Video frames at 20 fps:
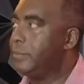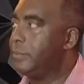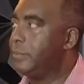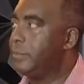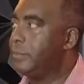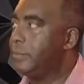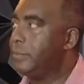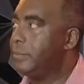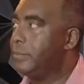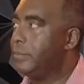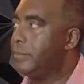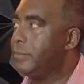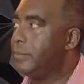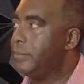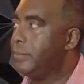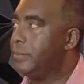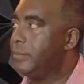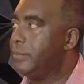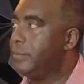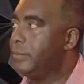
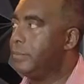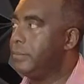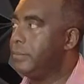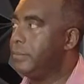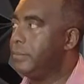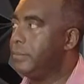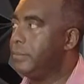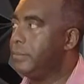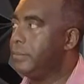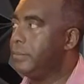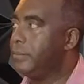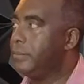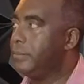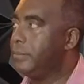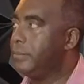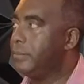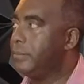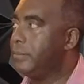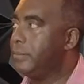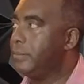
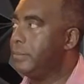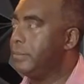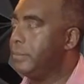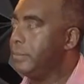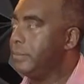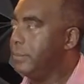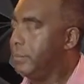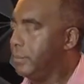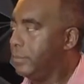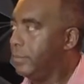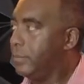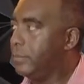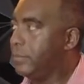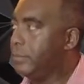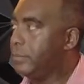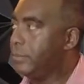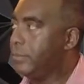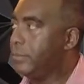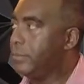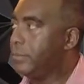
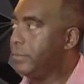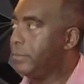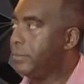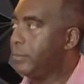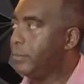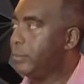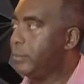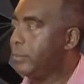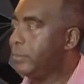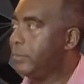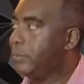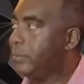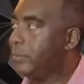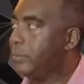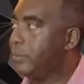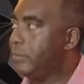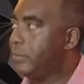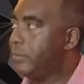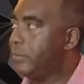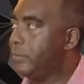
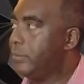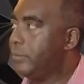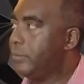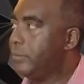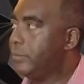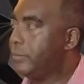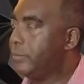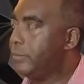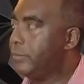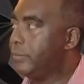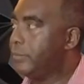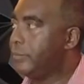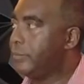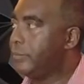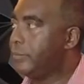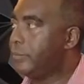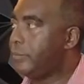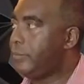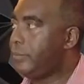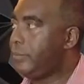
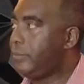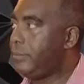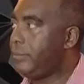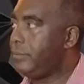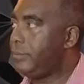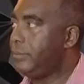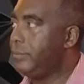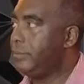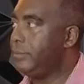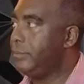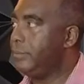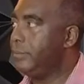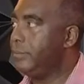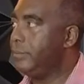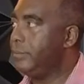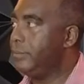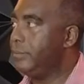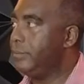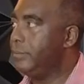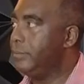
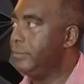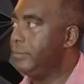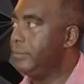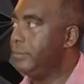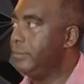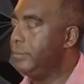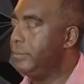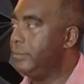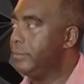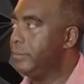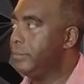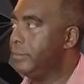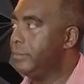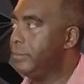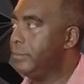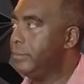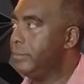This person isn't speaking.